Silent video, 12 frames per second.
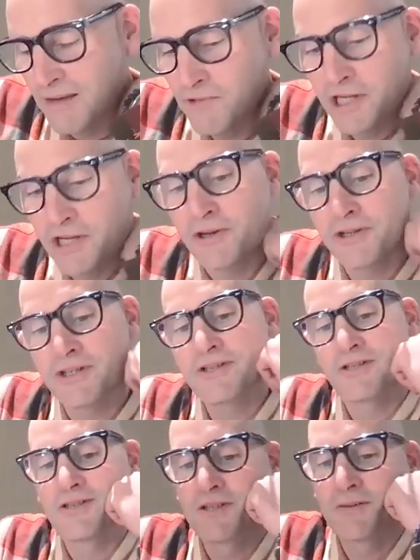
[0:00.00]
I'm really
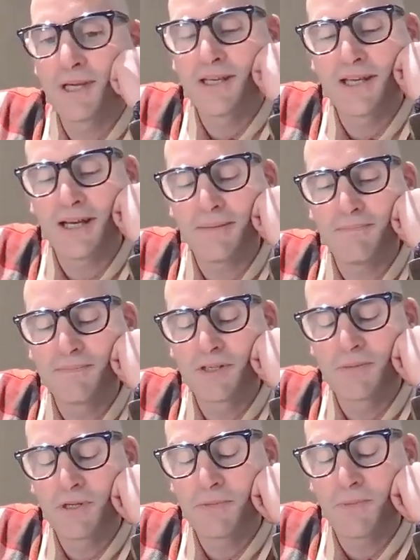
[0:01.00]
honoured to be
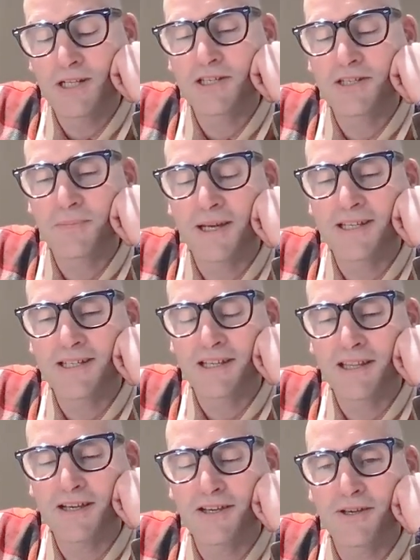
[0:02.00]

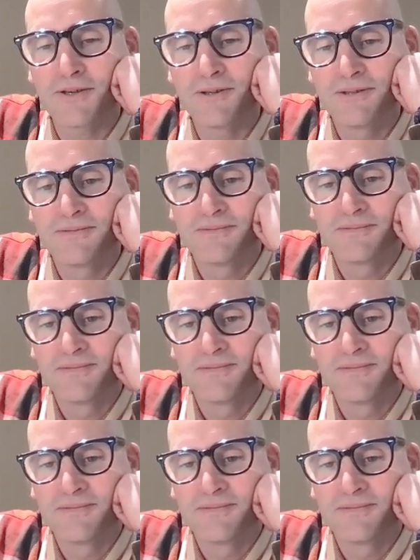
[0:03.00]
participating. Thank you.